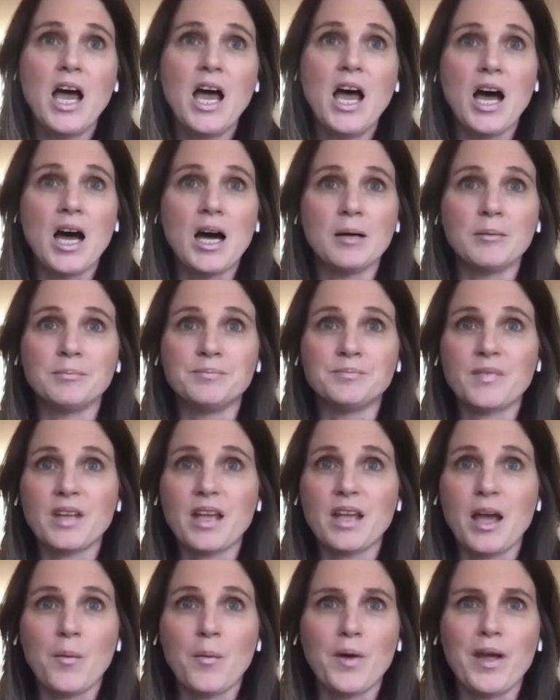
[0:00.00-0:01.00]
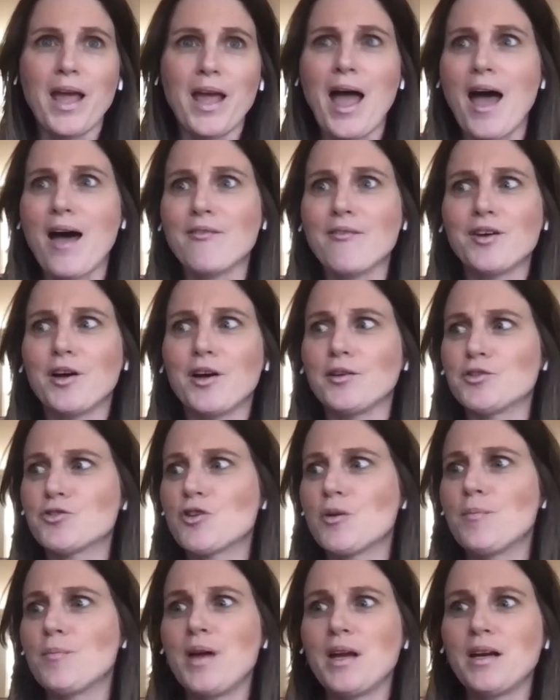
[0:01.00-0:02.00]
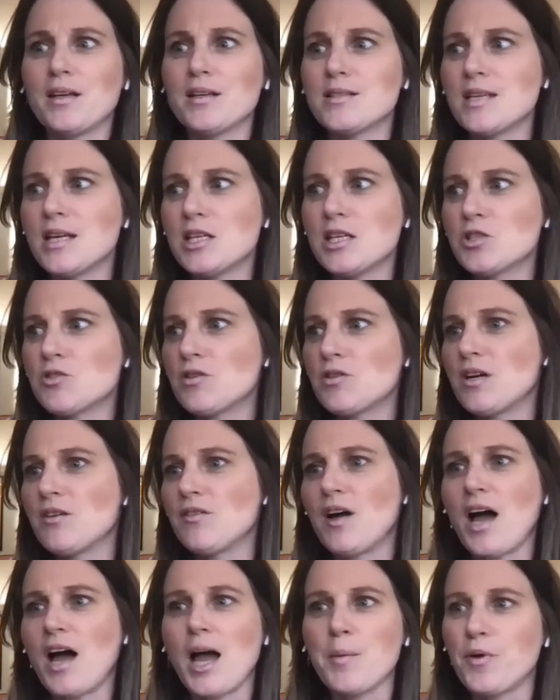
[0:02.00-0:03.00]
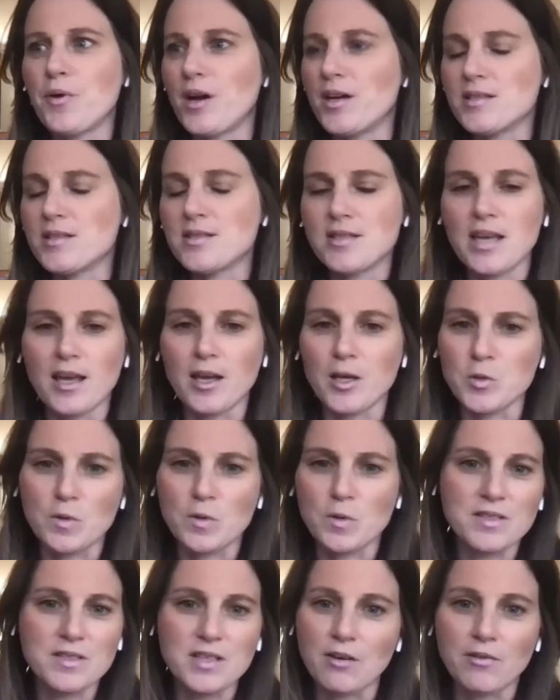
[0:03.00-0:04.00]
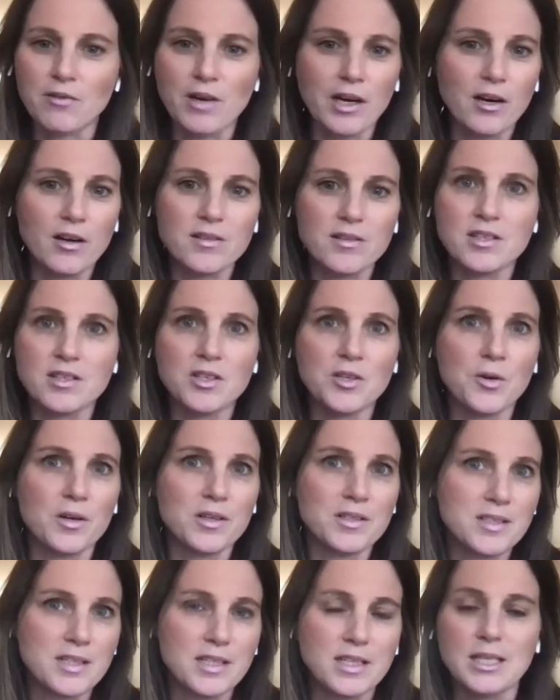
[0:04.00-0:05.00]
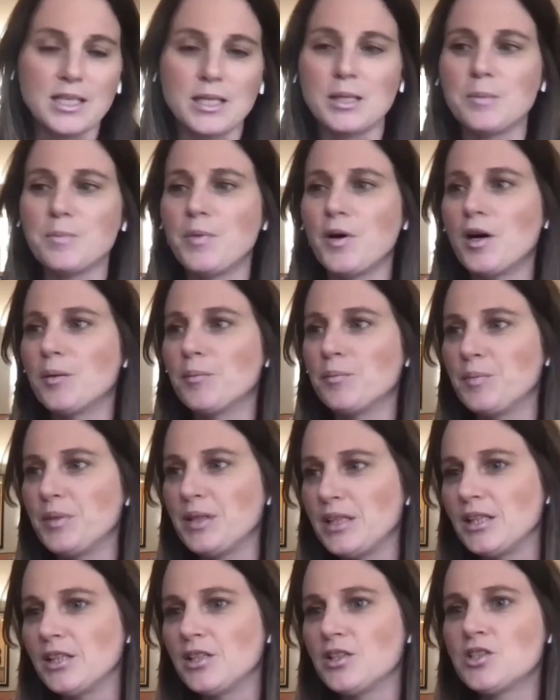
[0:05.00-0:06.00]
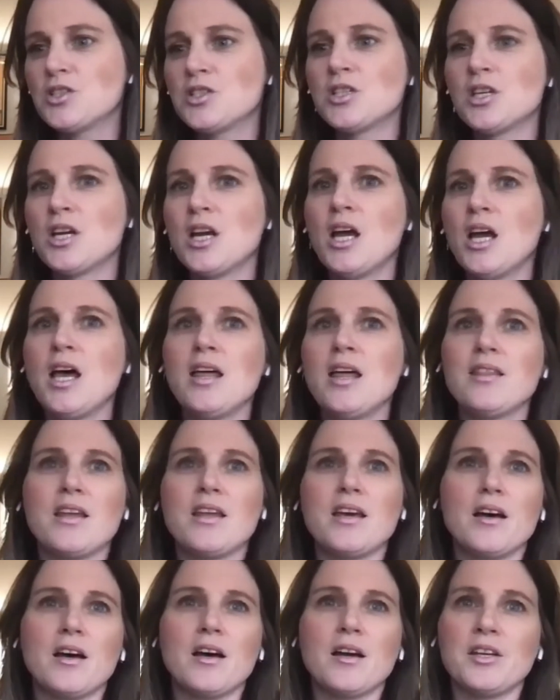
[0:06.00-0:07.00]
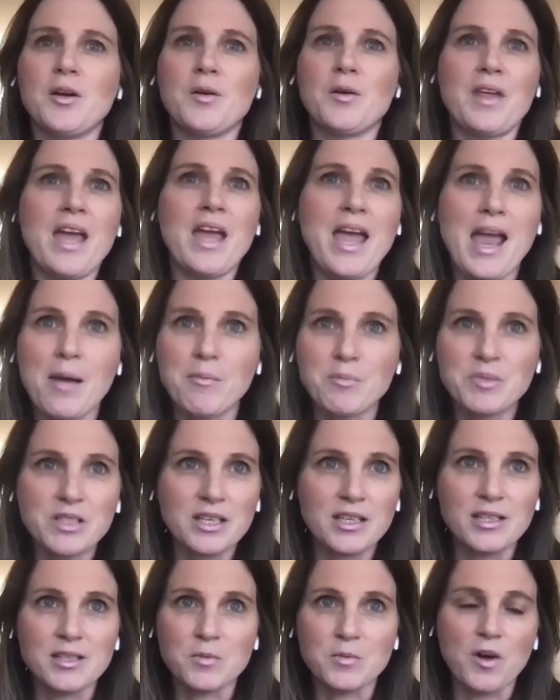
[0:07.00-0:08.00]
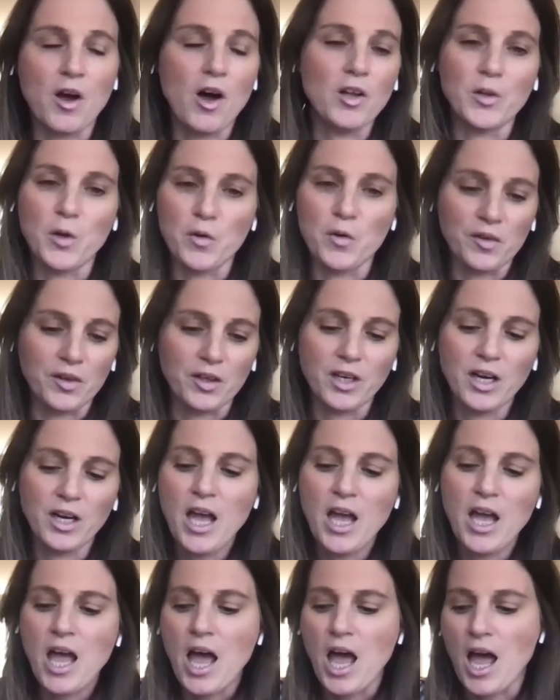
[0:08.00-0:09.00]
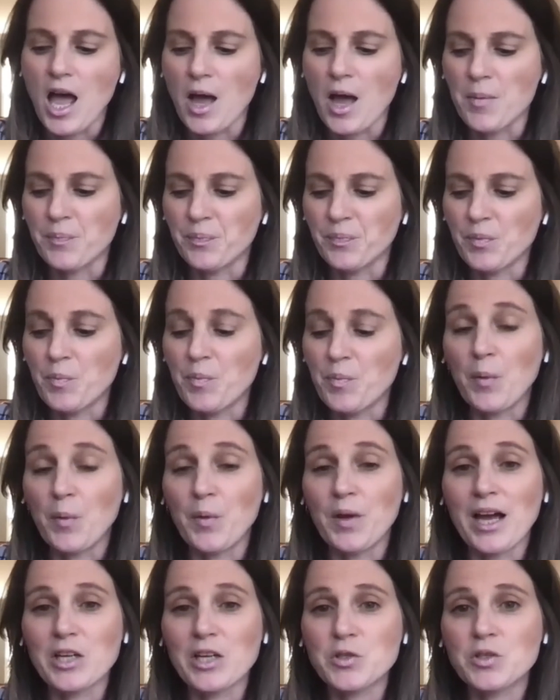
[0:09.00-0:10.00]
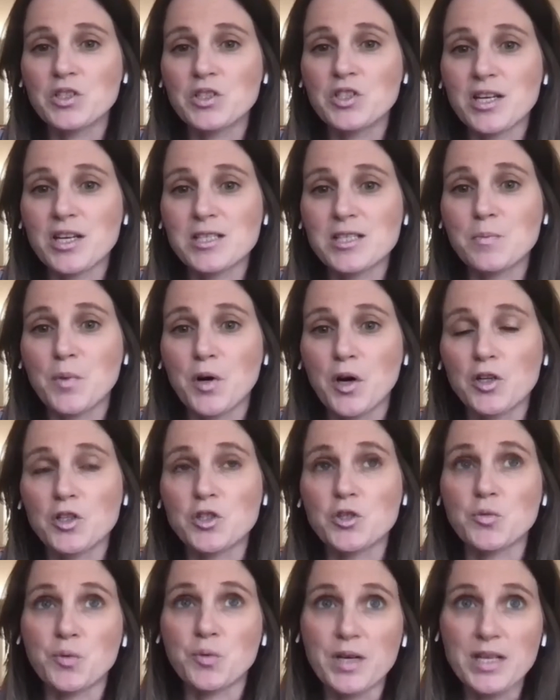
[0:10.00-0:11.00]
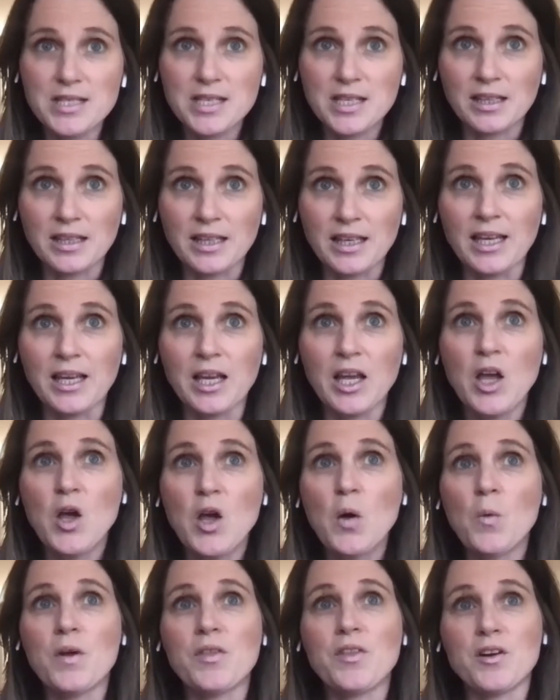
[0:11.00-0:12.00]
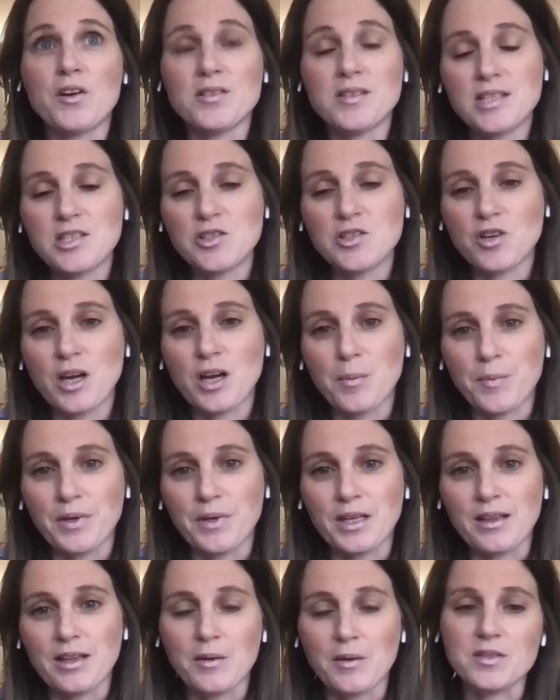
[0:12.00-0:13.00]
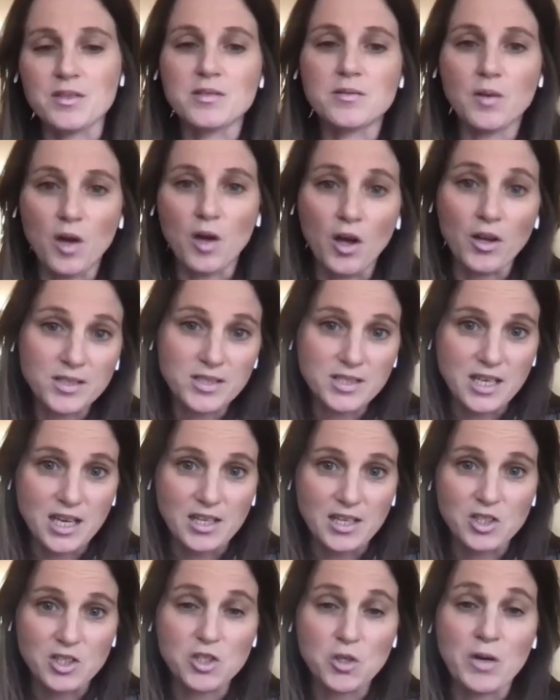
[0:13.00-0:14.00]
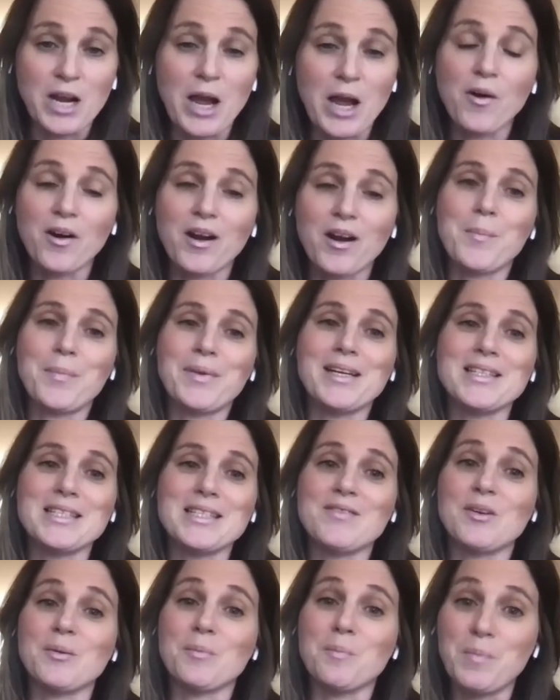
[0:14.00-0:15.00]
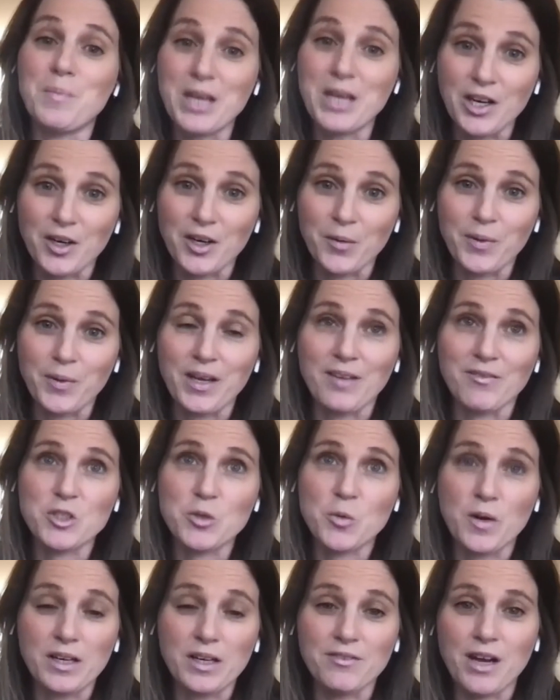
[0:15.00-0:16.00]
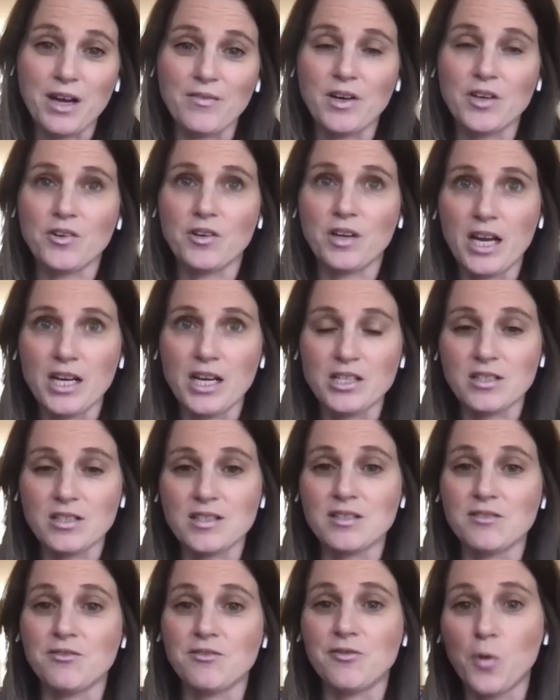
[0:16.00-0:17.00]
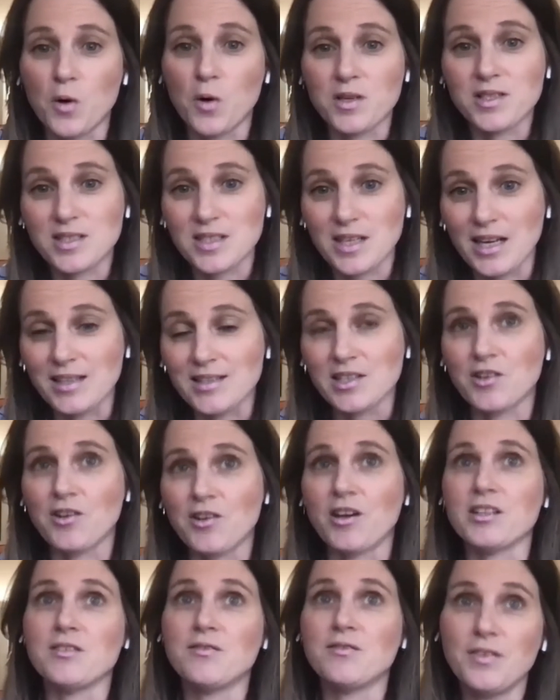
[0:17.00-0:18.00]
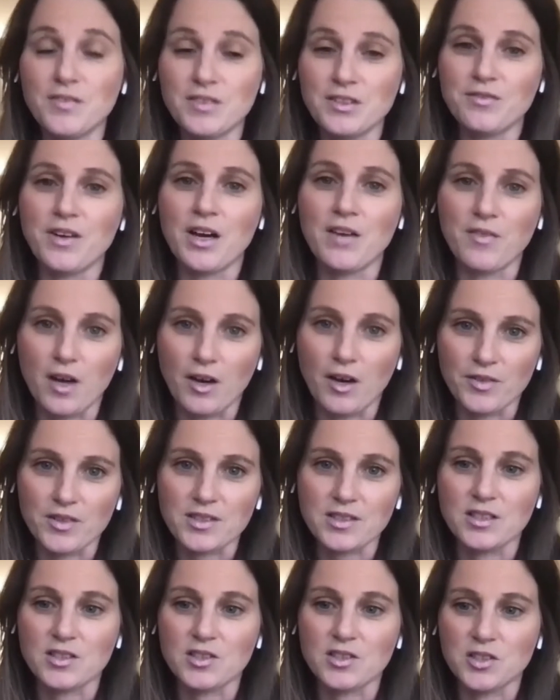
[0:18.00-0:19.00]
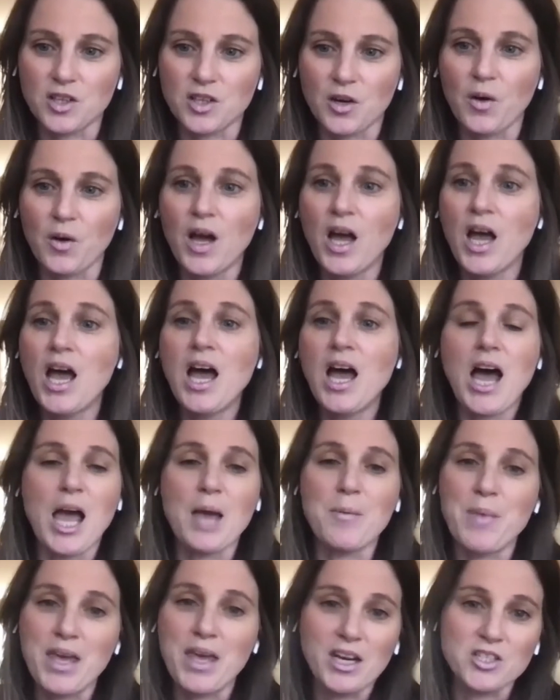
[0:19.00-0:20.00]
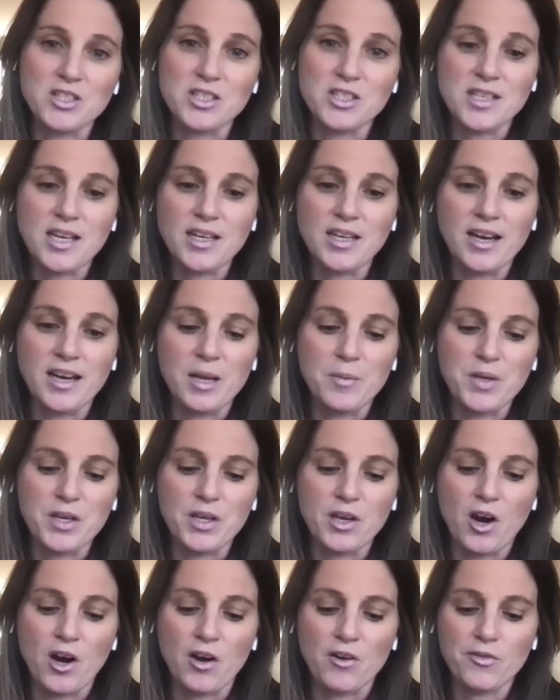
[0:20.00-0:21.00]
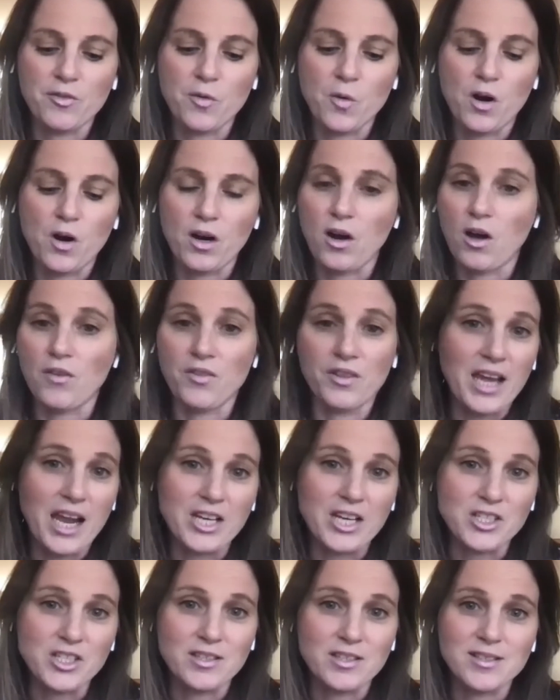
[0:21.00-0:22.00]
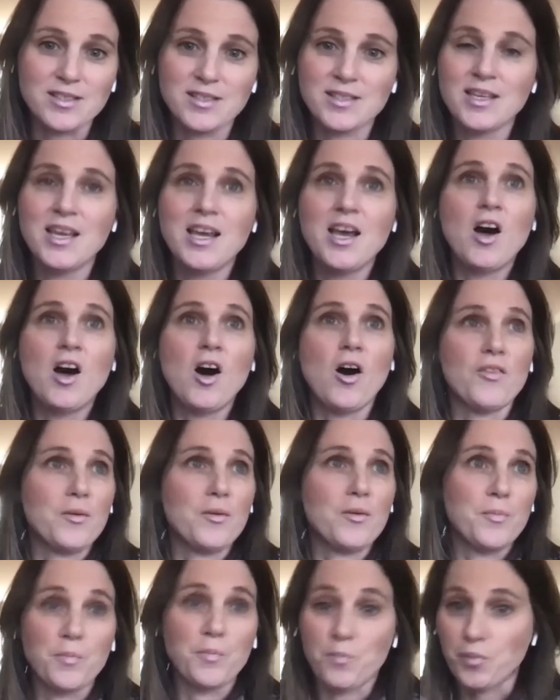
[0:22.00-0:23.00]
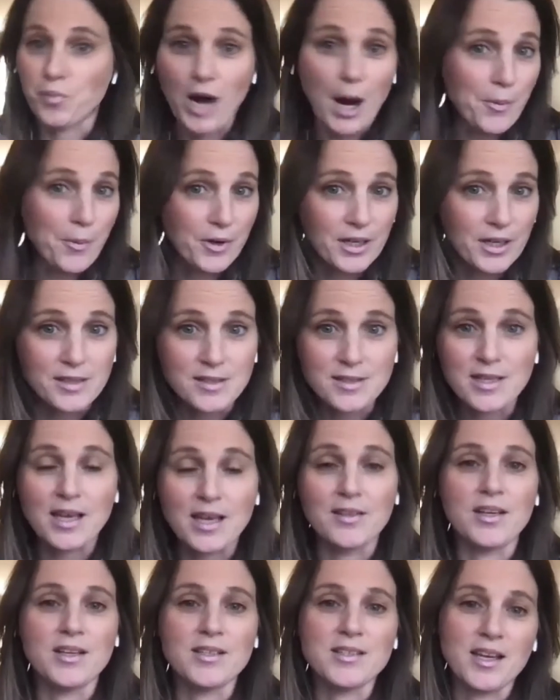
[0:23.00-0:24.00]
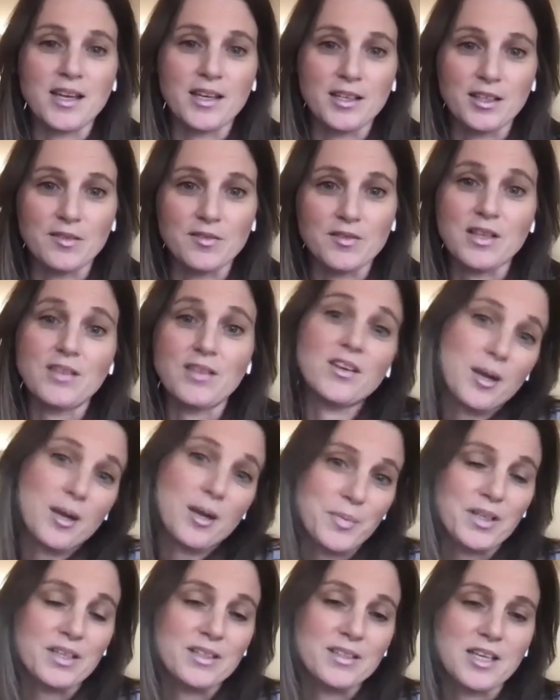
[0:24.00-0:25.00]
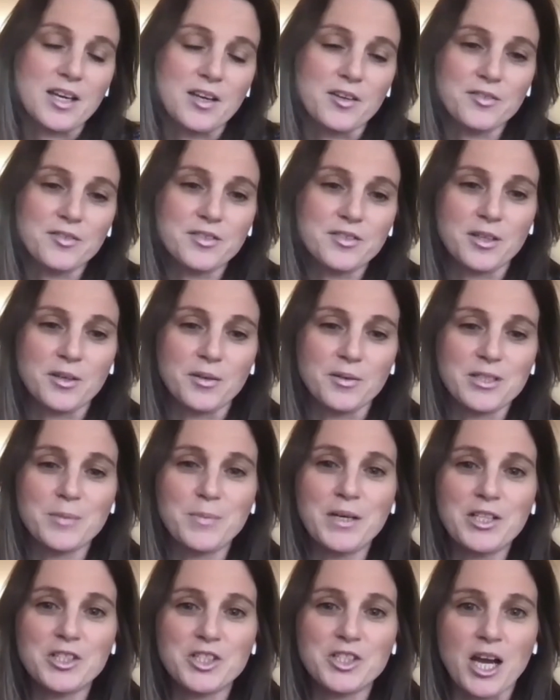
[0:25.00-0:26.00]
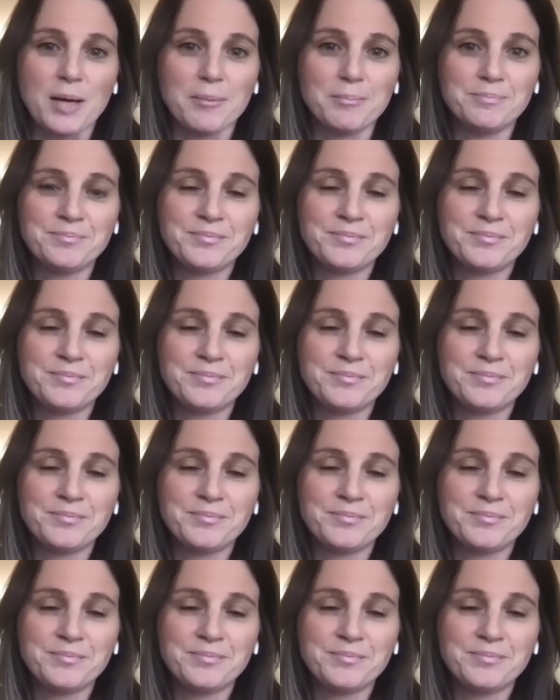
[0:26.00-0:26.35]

And we have a tremendous history of high price sales. We've set records in New York City, Palm Beach, the Hamptons, all over. But we actually just merged recently with our sister company that was Halstead. So now our company is even bigger. We have 2,500 agents in 4 states across 55 offices. So I manage the day-to-day PR for all the agents, all the properties and the executives and the company itself. So it's a big job.